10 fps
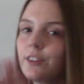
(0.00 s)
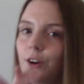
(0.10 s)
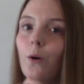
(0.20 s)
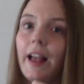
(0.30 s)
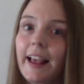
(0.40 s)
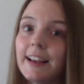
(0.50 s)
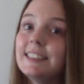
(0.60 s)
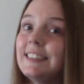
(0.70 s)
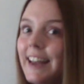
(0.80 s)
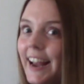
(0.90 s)
go
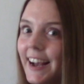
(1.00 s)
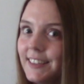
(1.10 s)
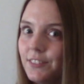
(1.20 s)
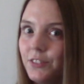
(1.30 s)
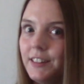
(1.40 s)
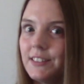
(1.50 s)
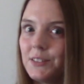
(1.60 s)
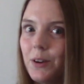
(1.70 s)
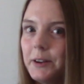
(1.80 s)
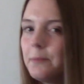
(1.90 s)
hand in hand for
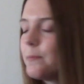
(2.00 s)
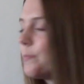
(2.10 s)
this one.